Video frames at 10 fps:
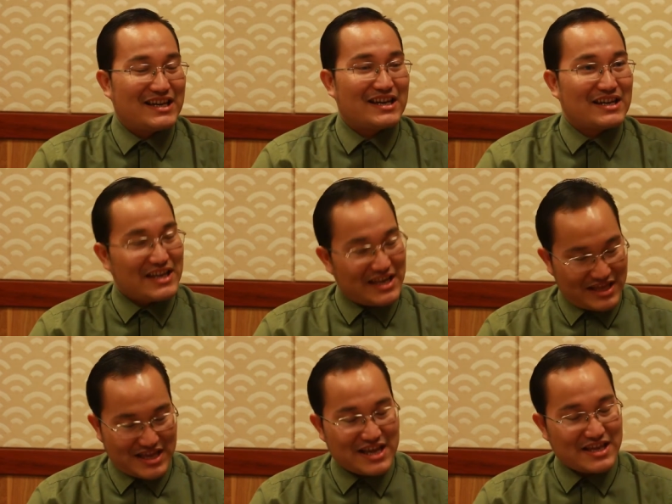uh,
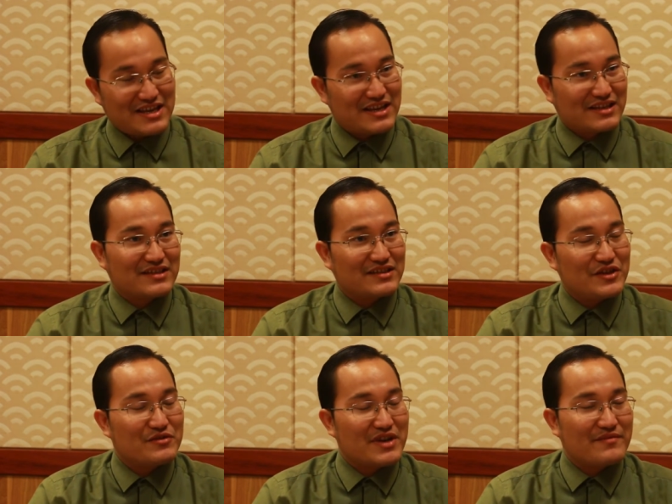in the
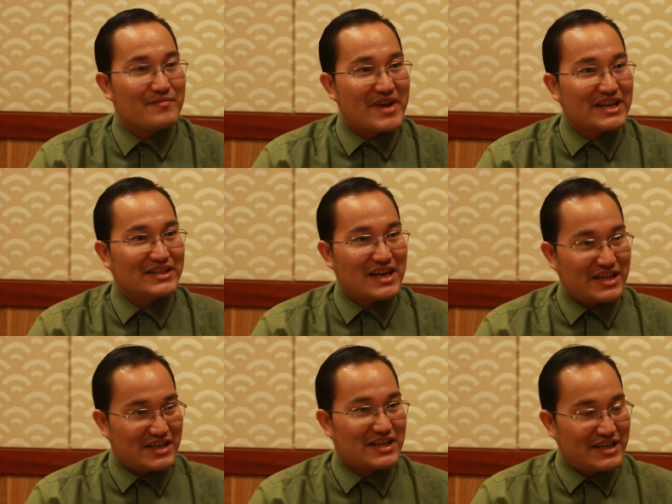new government
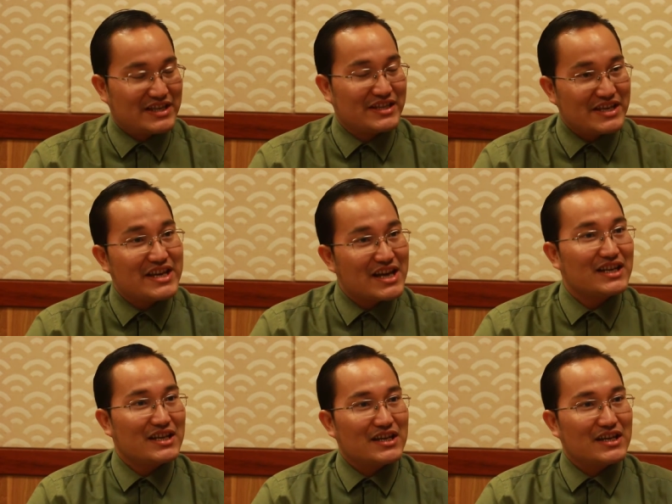the, this year?